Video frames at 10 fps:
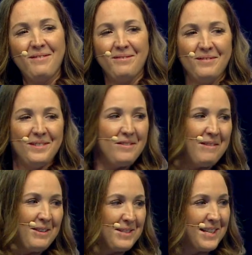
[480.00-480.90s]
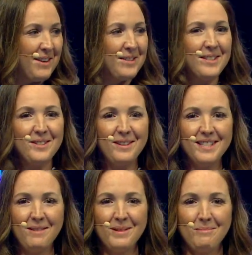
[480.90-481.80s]
I'm around Scousers.
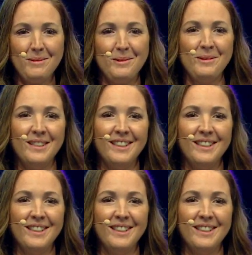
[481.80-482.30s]
Where's Emma Sproul?